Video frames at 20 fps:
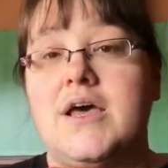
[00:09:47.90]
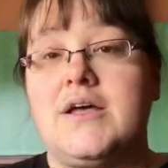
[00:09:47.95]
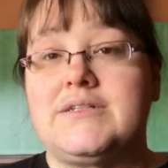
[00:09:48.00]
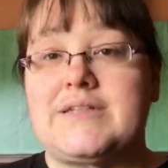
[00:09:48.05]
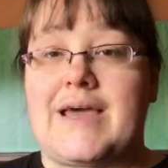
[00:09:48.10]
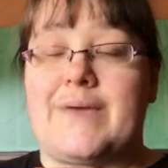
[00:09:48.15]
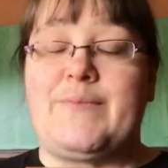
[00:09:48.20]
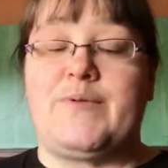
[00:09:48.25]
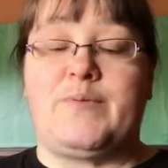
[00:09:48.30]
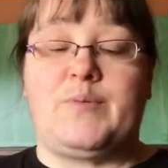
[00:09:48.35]

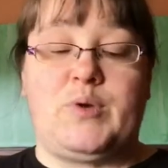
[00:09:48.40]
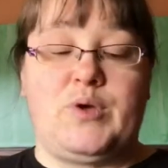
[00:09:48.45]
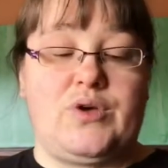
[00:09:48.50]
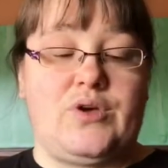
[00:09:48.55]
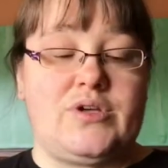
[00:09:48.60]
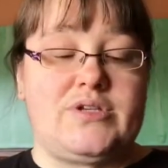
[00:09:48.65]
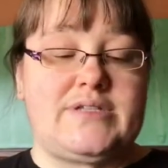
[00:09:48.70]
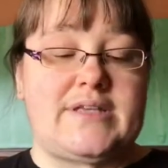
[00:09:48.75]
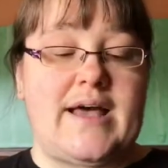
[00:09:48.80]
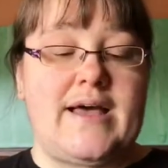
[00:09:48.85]
type of
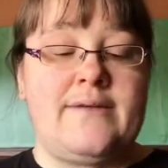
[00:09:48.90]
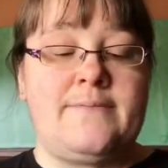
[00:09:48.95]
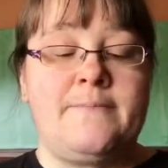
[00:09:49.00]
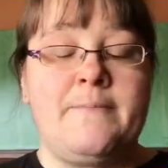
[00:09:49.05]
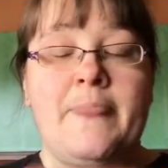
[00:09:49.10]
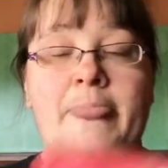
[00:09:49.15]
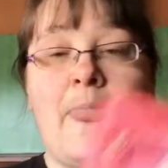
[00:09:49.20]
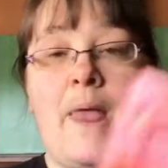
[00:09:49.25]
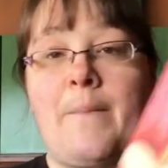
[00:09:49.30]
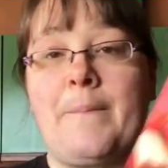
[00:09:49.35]
person.
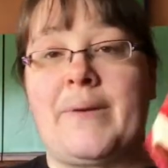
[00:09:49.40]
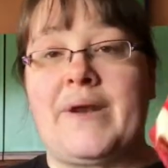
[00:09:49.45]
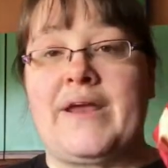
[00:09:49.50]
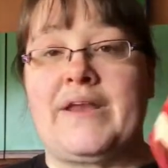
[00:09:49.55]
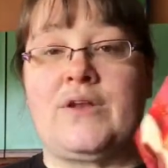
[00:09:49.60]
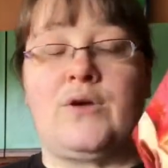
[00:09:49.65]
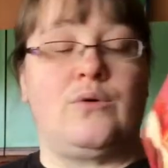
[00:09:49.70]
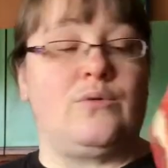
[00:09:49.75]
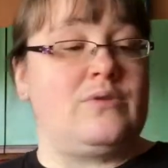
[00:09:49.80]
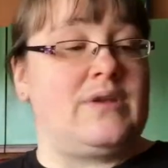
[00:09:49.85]
But I
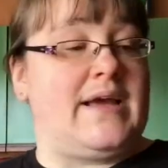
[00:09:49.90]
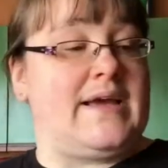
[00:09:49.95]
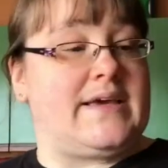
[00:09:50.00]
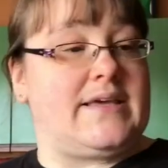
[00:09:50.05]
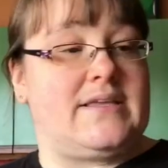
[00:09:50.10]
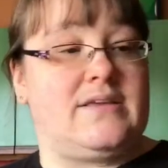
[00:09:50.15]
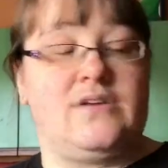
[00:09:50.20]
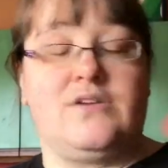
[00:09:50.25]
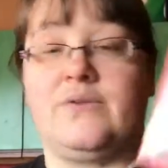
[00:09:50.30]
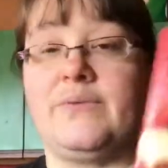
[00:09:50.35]
know, like,
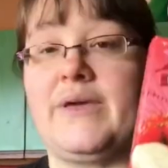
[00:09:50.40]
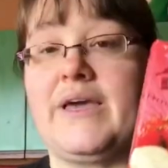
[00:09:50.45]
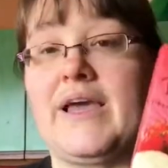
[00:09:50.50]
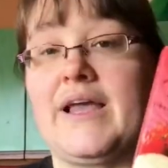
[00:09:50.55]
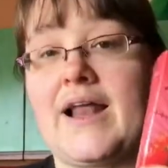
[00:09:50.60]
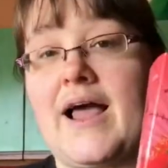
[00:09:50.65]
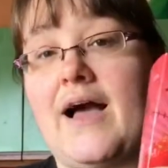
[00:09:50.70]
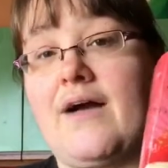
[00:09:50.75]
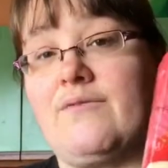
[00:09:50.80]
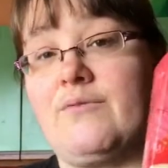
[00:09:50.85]
you know, he
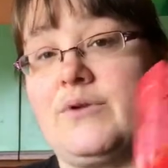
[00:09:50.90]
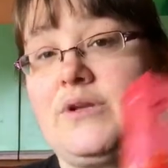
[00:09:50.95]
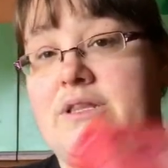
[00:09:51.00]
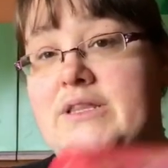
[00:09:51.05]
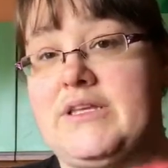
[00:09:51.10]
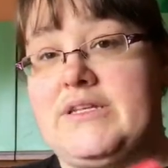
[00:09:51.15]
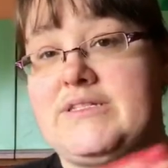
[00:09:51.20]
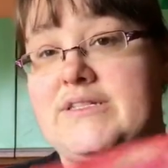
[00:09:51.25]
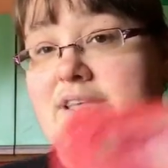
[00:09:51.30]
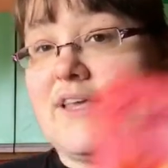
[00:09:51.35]
can have one of
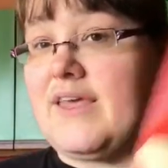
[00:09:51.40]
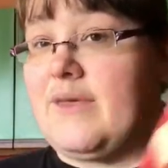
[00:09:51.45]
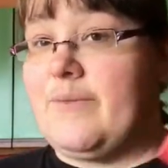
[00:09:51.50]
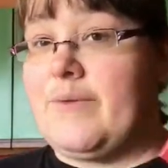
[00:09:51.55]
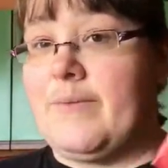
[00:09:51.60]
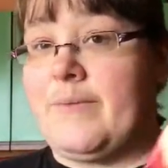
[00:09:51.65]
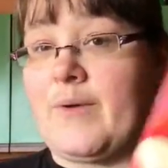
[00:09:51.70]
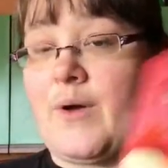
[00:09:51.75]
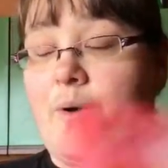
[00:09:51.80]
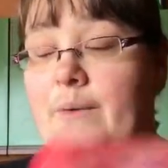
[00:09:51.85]
these and keep
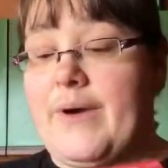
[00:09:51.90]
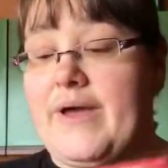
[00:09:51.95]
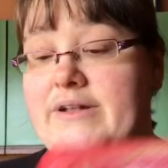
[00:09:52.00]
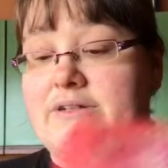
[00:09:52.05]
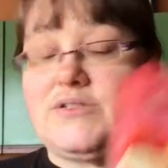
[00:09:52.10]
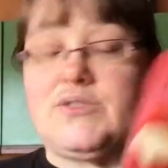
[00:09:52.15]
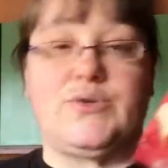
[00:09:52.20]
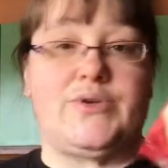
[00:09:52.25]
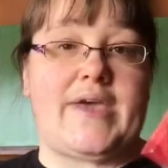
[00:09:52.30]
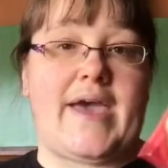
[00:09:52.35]
him
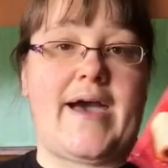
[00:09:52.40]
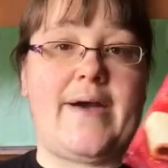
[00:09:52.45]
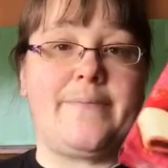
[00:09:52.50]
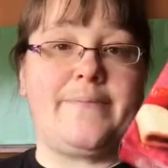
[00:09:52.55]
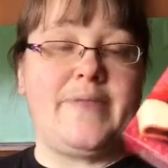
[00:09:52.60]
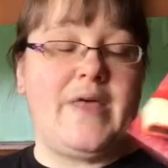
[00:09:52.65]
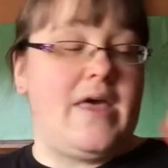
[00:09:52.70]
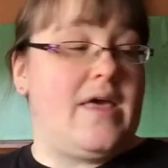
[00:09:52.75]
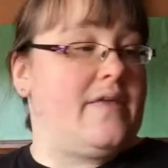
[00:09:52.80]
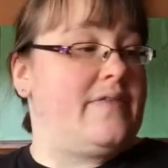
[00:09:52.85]
going. So yeah,
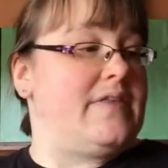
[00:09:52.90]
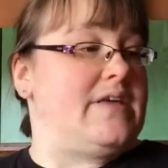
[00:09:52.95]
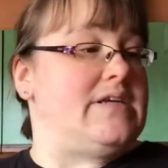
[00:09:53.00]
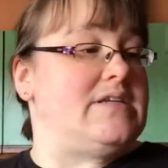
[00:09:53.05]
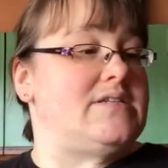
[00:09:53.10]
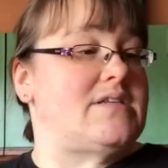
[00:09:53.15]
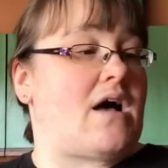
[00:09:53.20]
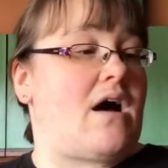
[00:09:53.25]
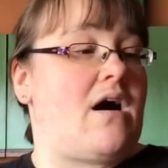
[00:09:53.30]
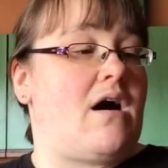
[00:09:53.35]

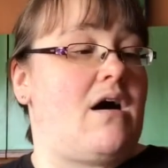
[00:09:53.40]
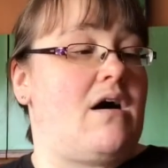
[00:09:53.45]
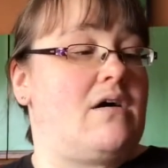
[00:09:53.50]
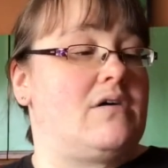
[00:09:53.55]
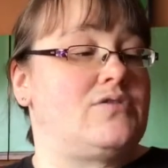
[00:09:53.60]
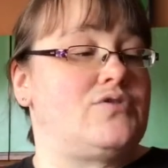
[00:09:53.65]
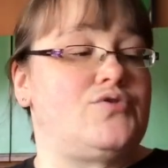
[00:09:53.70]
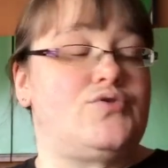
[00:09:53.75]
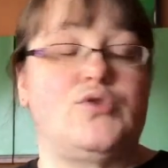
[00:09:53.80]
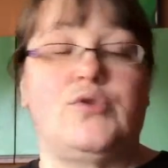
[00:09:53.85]
these are
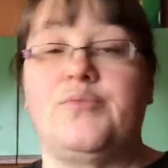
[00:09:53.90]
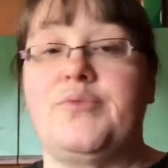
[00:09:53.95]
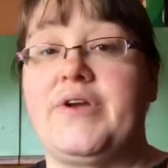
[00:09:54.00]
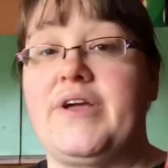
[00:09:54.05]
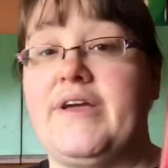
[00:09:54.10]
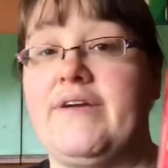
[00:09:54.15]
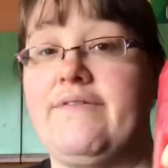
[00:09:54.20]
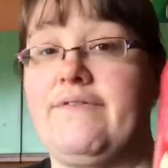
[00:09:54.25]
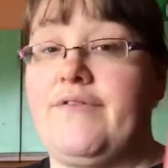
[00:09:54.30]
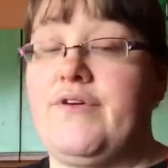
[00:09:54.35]

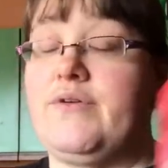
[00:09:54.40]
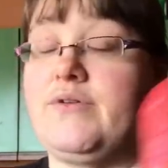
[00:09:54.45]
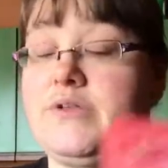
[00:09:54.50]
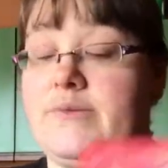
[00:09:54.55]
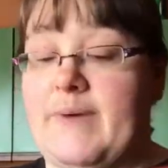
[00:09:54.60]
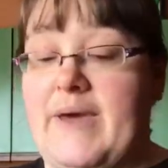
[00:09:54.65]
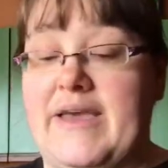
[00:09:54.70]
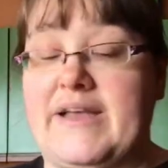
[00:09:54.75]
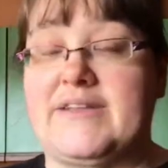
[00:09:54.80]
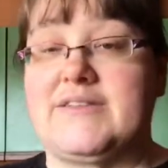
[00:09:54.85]
strawberry fruity
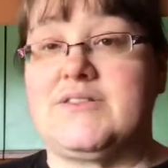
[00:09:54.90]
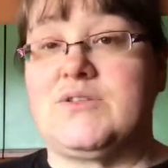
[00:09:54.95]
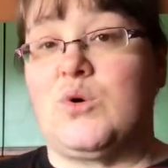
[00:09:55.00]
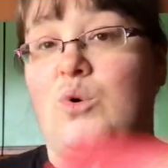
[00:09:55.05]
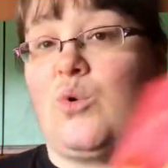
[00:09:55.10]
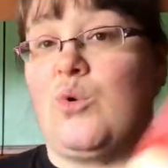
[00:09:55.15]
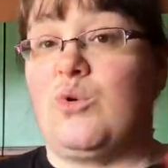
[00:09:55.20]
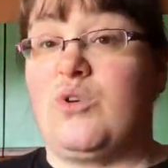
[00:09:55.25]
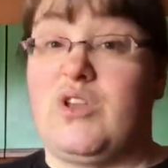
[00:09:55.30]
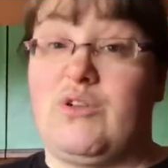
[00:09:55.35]
bakes,
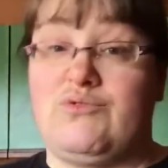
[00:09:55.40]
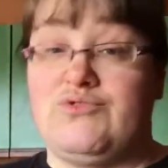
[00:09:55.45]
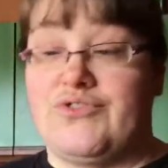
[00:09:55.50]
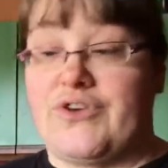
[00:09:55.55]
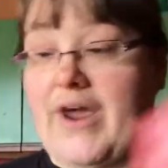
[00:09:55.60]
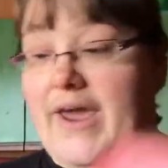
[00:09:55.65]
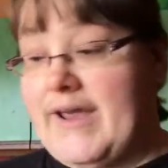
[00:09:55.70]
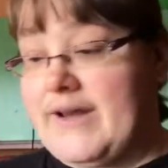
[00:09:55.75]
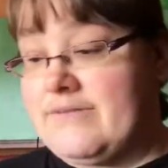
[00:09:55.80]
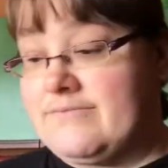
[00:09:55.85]
or
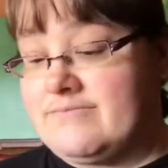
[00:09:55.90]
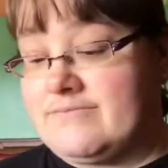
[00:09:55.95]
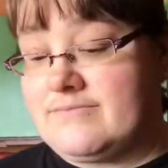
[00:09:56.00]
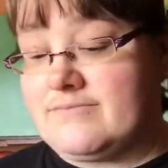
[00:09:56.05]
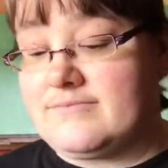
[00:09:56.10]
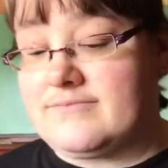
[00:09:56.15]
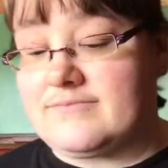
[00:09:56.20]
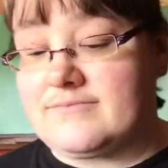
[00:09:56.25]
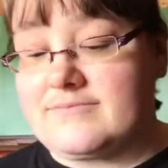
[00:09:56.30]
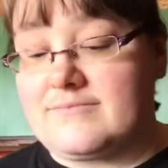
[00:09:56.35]
Nutri-Grain.
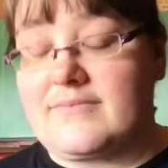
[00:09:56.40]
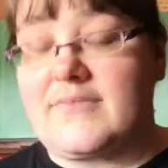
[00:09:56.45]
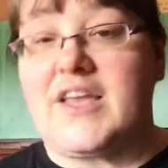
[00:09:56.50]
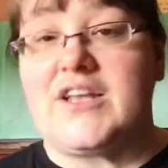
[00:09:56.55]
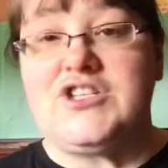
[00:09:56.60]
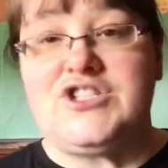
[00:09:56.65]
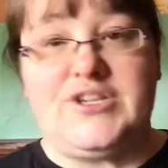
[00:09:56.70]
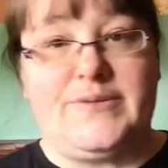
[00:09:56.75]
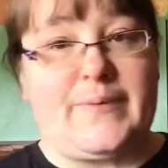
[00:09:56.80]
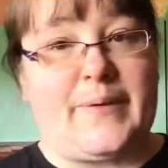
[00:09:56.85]

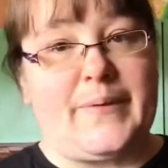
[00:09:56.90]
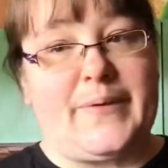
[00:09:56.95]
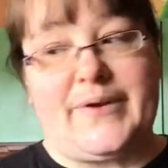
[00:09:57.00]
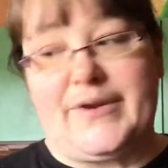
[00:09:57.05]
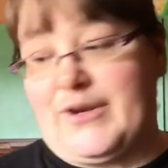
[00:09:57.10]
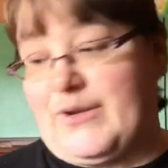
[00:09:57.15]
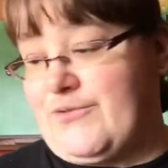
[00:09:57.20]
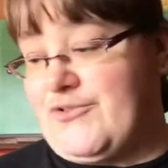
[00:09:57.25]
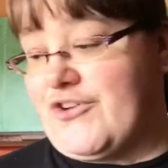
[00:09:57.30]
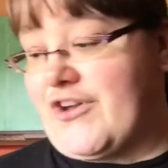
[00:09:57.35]
Cheap out at
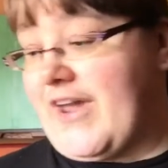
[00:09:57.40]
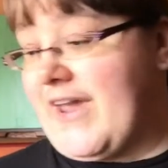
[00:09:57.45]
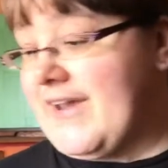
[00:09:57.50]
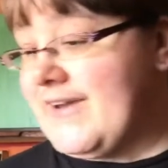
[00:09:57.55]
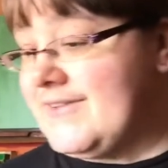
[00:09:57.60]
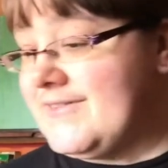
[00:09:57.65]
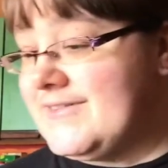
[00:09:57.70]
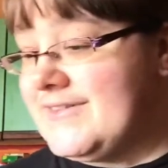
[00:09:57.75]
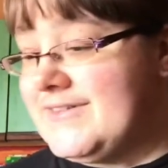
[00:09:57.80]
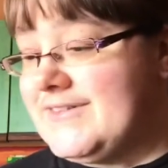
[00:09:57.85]

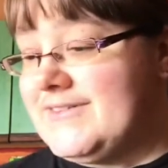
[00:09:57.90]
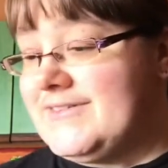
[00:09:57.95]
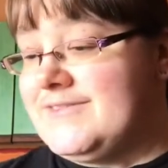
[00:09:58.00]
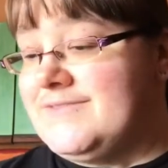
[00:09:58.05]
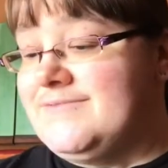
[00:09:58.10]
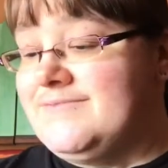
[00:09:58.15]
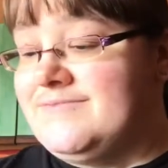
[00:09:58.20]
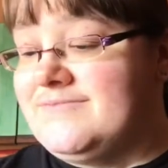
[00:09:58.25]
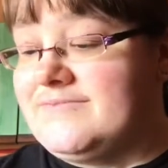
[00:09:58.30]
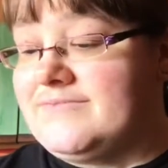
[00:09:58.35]
Nutri-Grain.
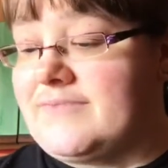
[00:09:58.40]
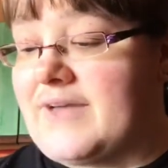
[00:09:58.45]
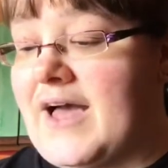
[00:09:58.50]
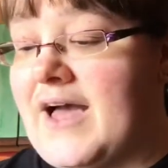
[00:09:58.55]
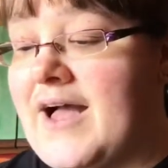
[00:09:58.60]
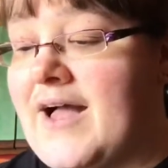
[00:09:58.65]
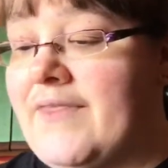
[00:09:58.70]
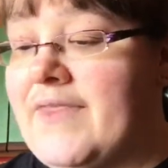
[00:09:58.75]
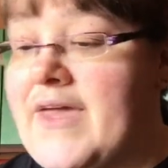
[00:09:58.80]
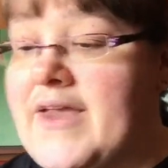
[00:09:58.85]

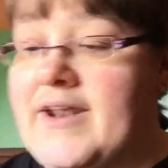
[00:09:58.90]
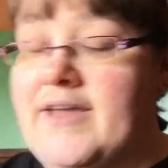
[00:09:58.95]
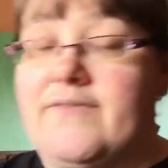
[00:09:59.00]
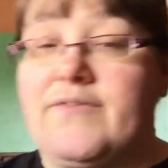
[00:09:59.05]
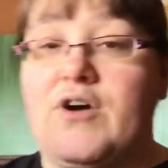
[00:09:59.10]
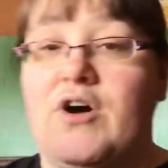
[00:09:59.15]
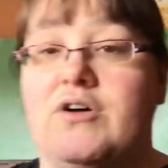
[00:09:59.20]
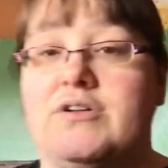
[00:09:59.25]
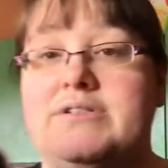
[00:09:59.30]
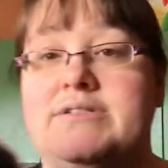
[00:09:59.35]
And then I've
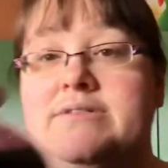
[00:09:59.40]
got